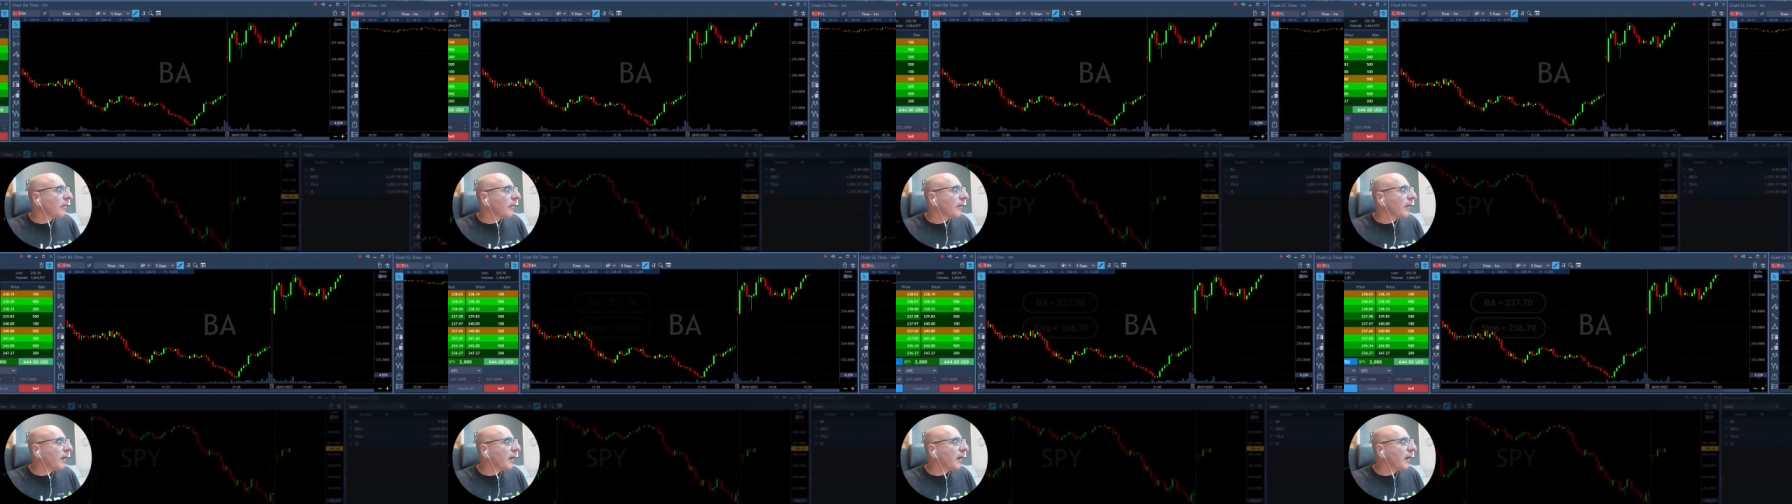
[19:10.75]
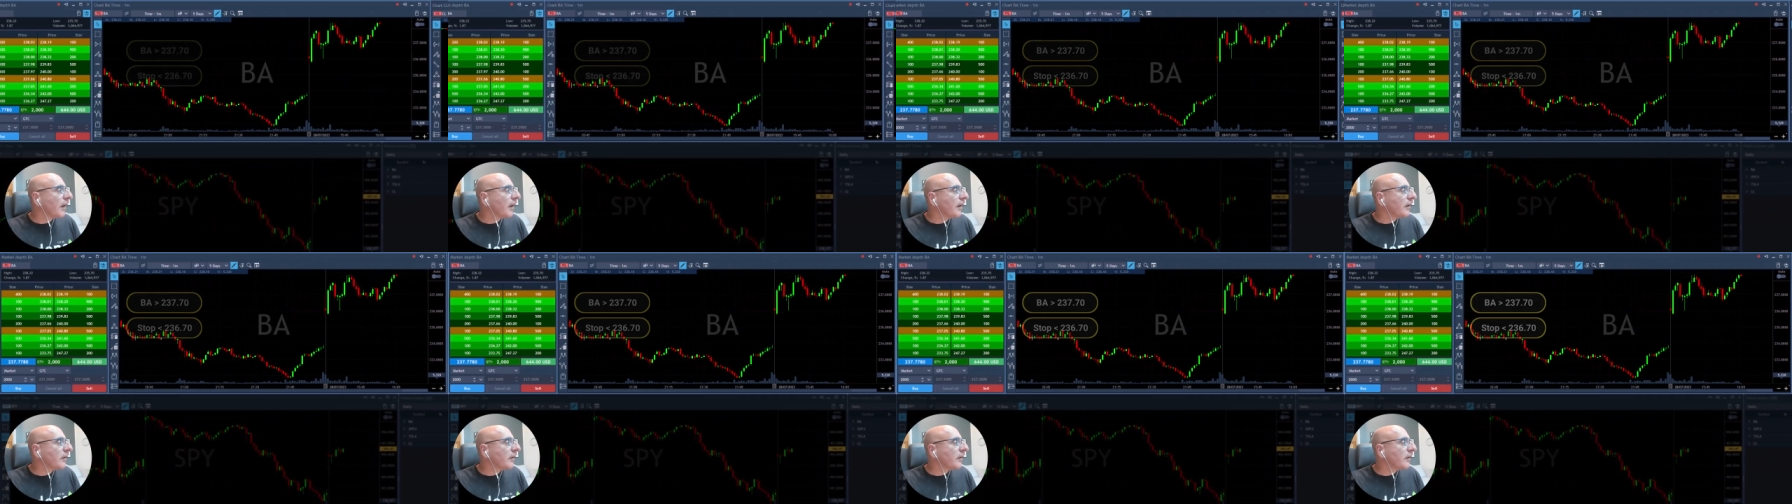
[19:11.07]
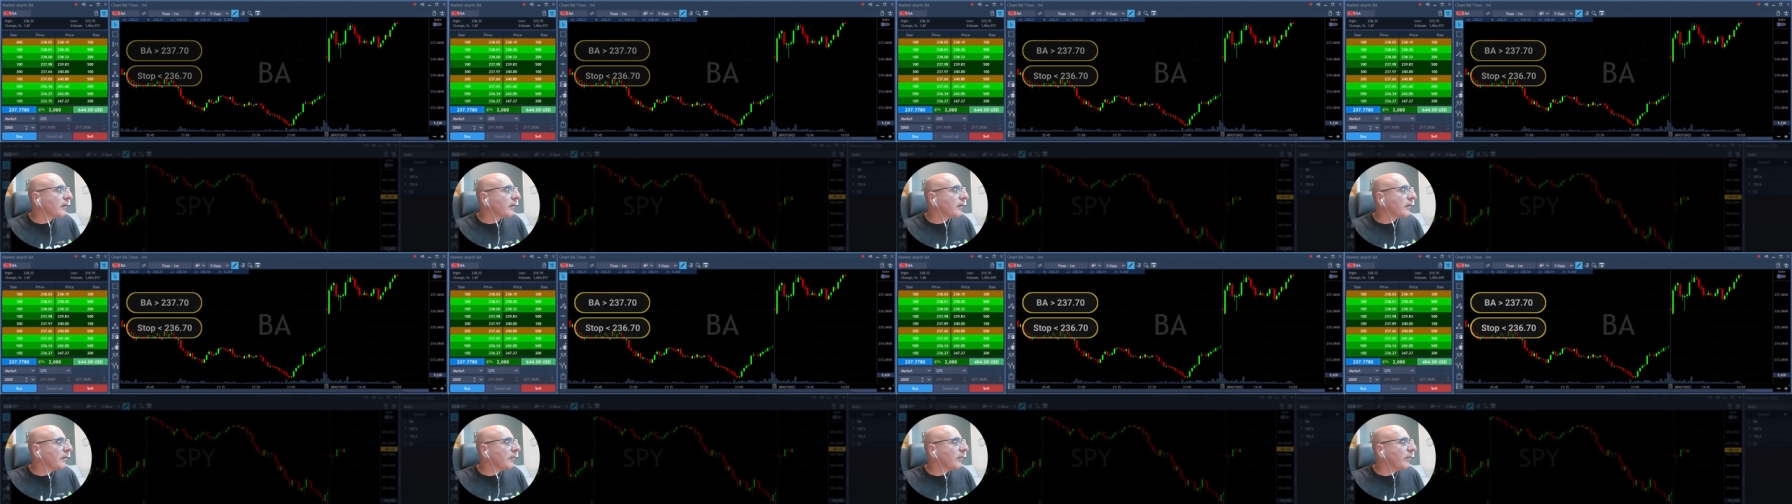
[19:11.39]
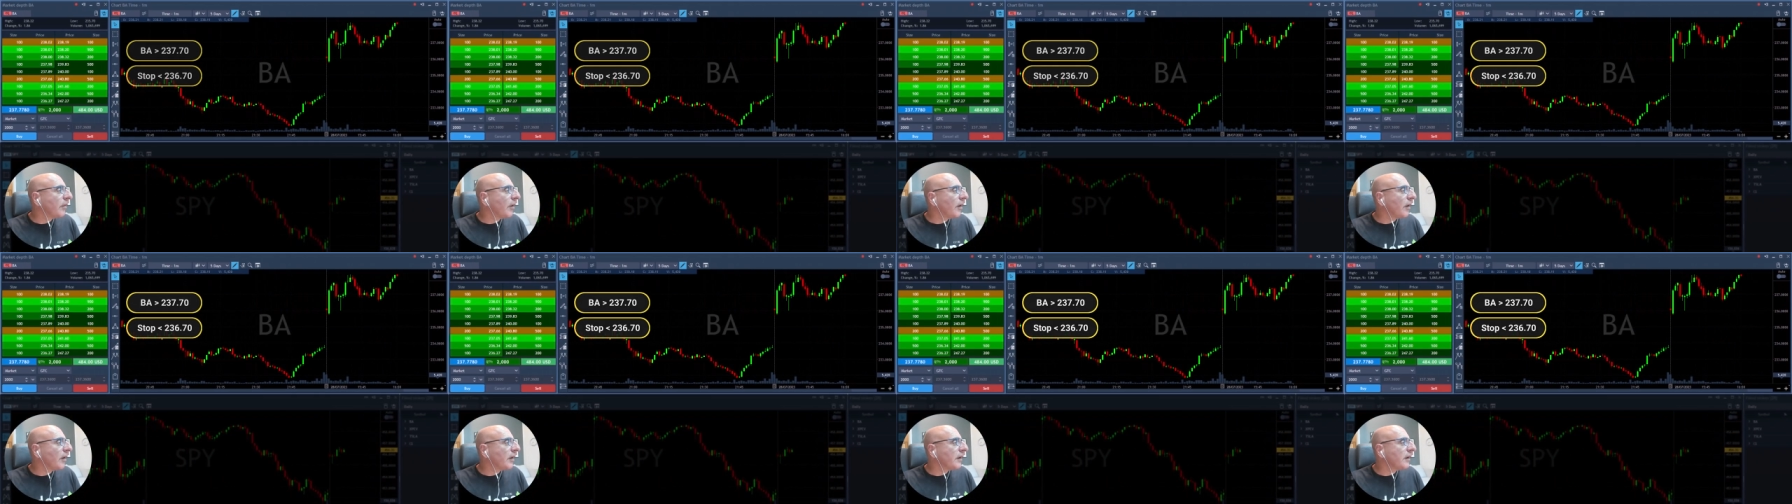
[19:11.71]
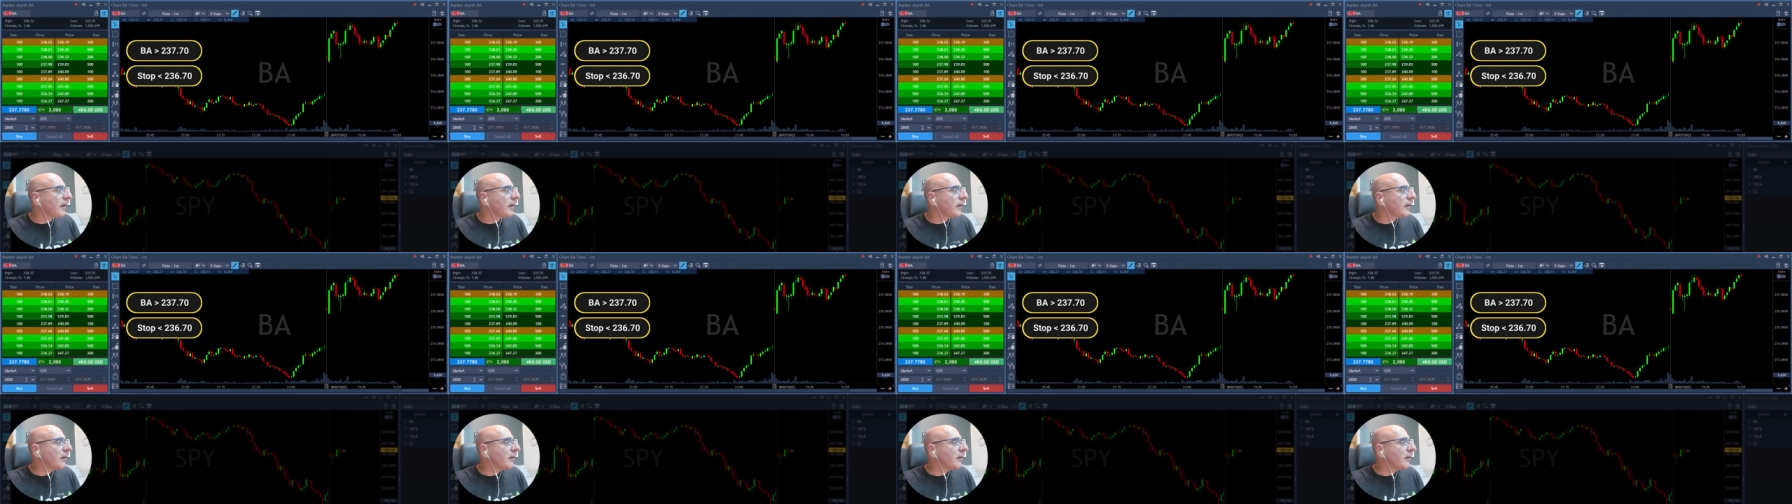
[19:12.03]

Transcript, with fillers: and Boeing